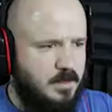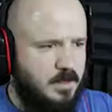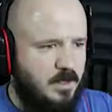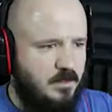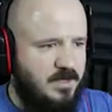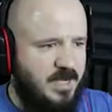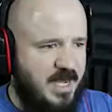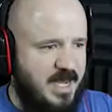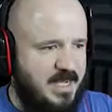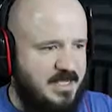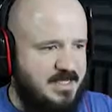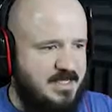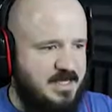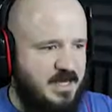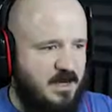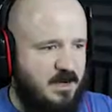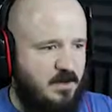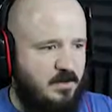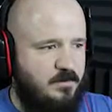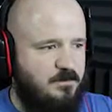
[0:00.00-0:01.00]
Okay,
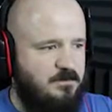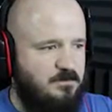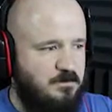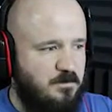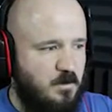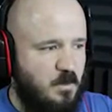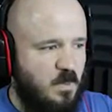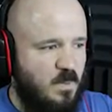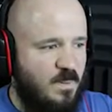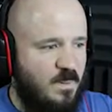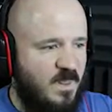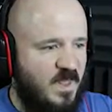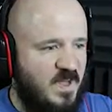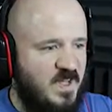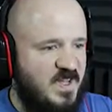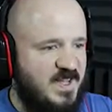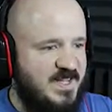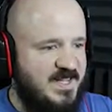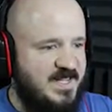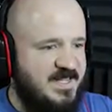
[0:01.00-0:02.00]
so
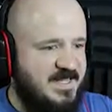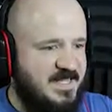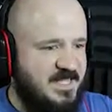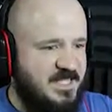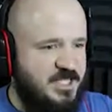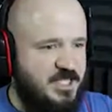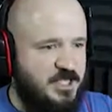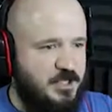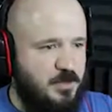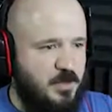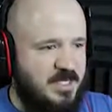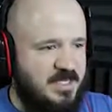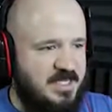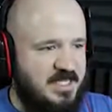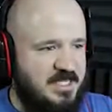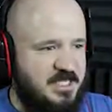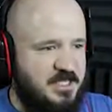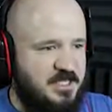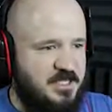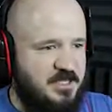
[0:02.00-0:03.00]
this is what
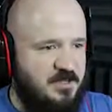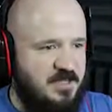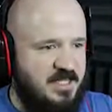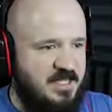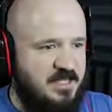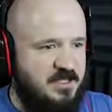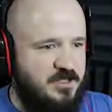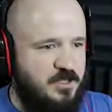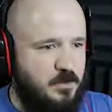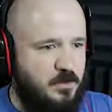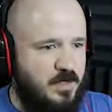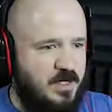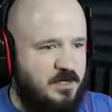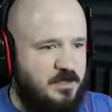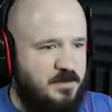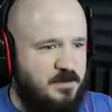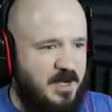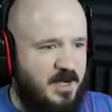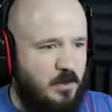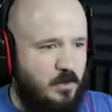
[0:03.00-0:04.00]
this is turning into.
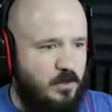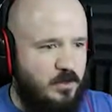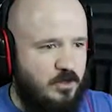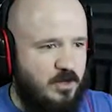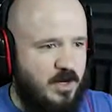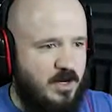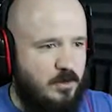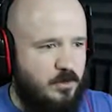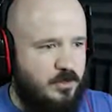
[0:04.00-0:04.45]
Where's my order? I